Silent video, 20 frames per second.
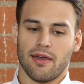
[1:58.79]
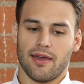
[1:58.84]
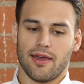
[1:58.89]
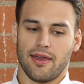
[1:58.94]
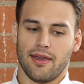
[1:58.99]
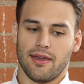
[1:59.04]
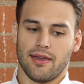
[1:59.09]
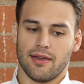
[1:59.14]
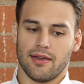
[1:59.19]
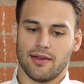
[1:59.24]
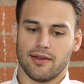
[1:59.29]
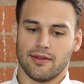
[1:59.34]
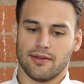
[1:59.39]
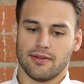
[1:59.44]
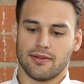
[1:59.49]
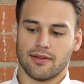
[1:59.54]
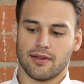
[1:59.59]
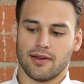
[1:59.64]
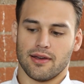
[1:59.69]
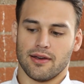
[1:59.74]

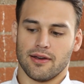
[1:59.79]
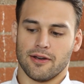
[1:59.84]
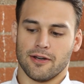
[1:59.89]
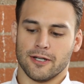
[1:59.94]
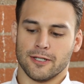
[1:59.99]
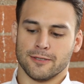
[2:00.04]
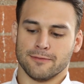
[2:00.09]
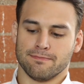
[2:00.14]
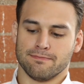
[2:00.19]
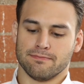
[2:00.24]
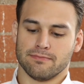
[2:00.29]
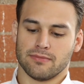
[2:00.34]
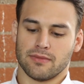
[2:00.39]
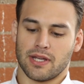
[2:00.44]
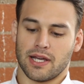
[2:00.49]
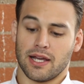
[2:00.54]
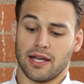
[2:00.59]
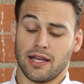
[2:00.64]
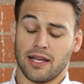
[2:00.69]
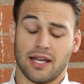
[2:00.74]
And um,
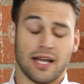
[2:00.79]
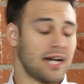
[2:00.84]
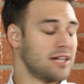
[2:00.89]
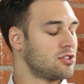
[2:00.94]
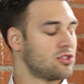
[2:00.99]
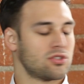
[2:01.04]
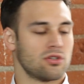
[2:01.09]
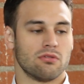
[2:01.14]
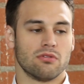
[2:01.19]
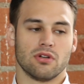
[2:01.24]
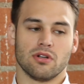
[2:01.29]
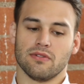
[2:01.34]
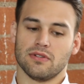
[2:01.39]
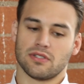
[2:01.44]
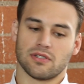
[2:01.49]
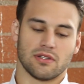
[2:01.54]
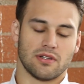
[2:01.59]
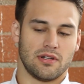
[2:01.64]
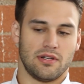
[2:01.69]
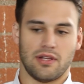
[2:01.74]
I got so
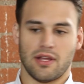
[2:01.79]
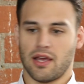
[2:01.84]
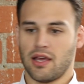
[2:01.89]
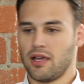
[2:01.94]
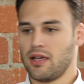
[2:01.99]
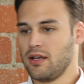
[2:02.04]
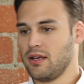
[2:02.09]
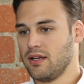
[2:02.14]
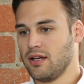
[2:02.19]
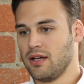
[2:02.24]
nervous on the day